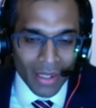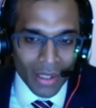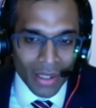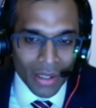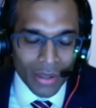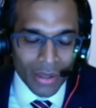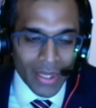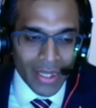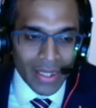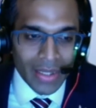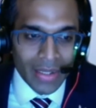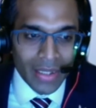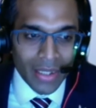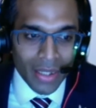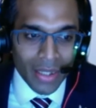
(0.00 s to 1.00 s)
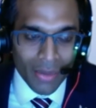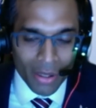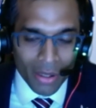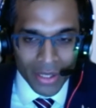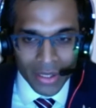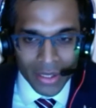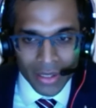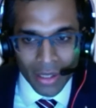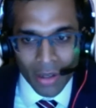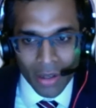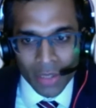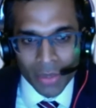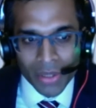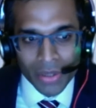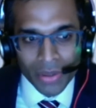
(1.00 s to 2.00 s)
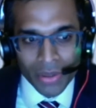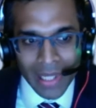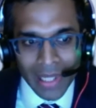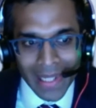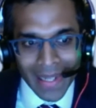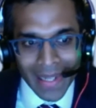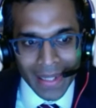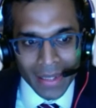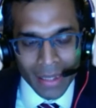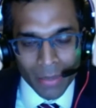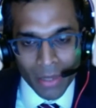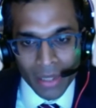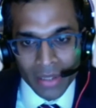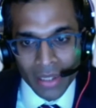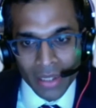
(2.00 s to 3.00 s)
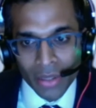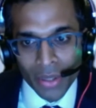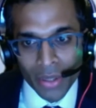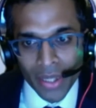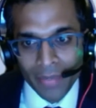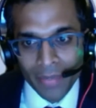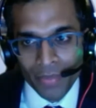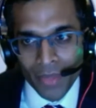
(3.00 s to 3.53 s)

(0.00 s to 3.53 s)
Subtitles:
who is a urologist at Hospital Clínic de Barcelona